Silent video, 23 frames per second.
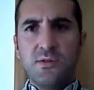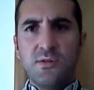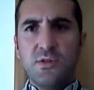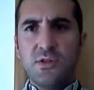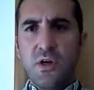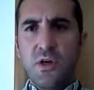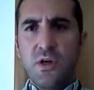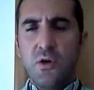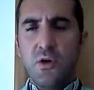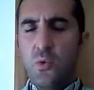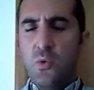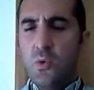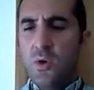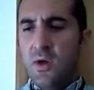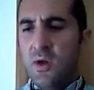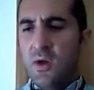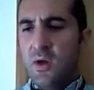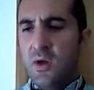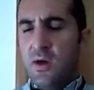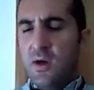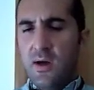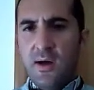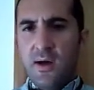So
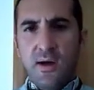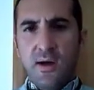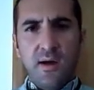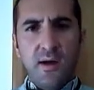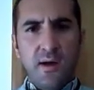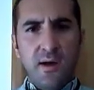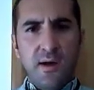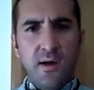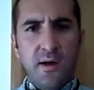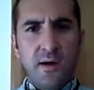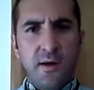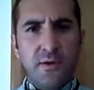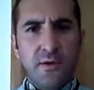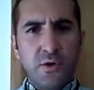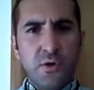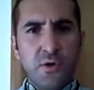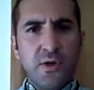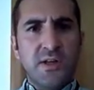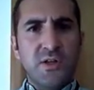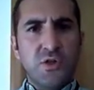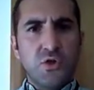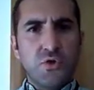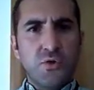
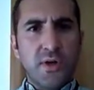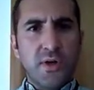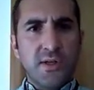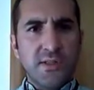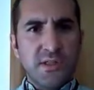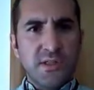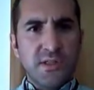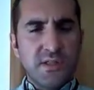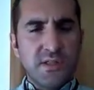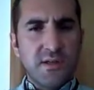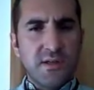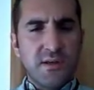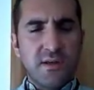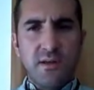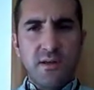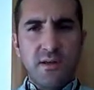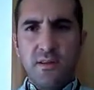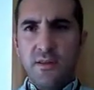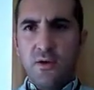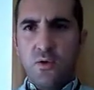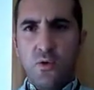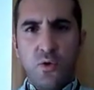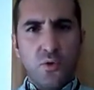you can trust
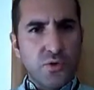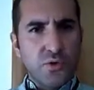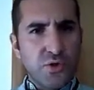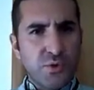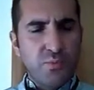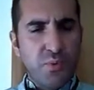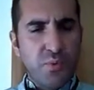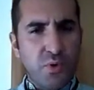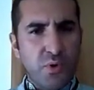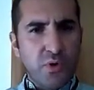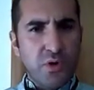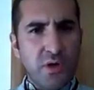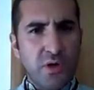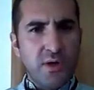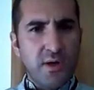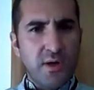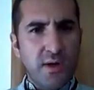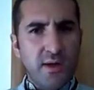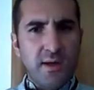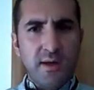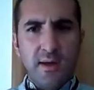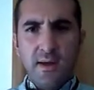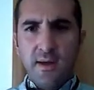the course book
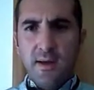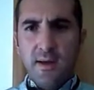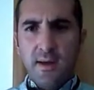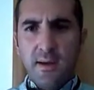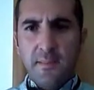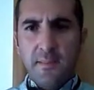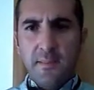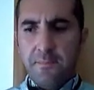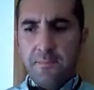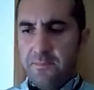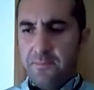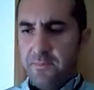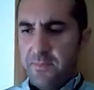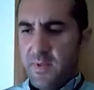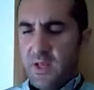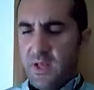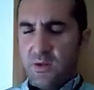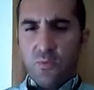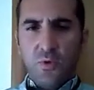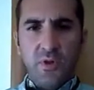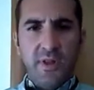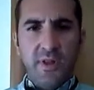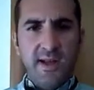
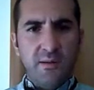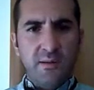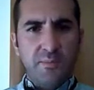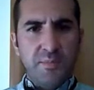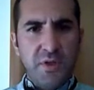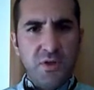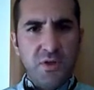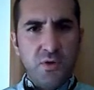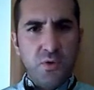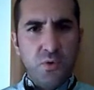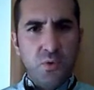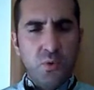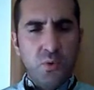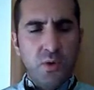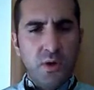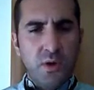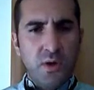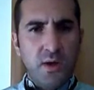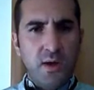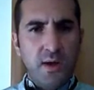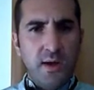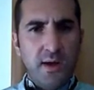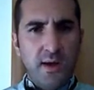that will help you
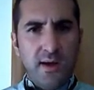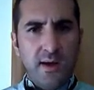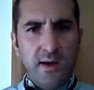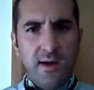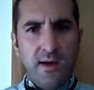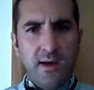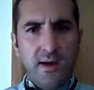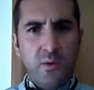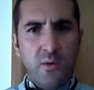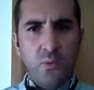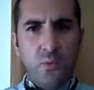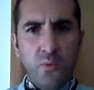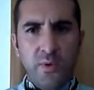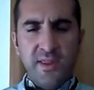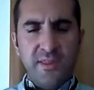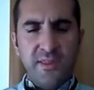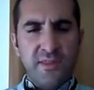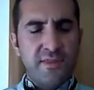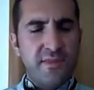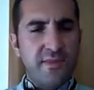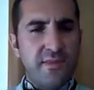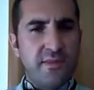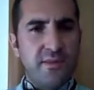
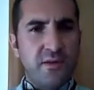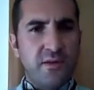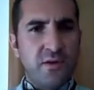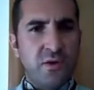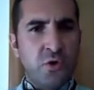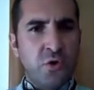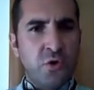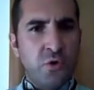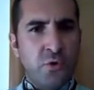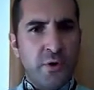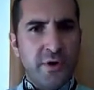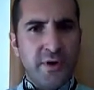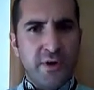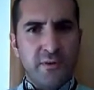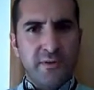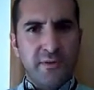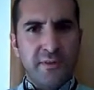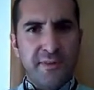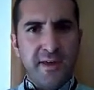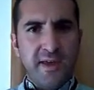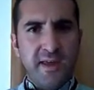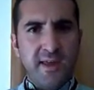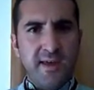with critical
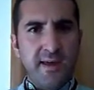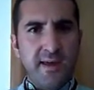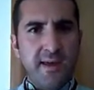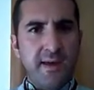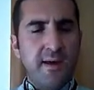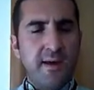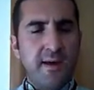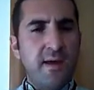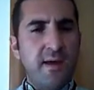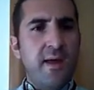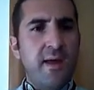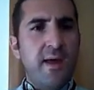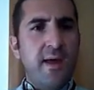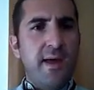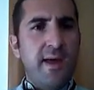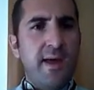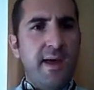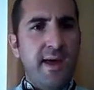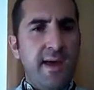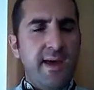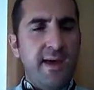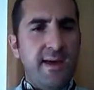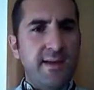thinking.
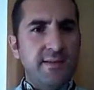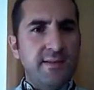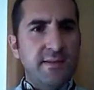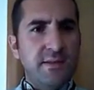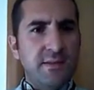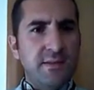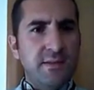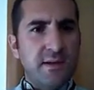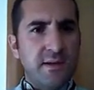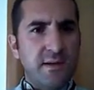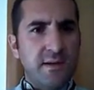And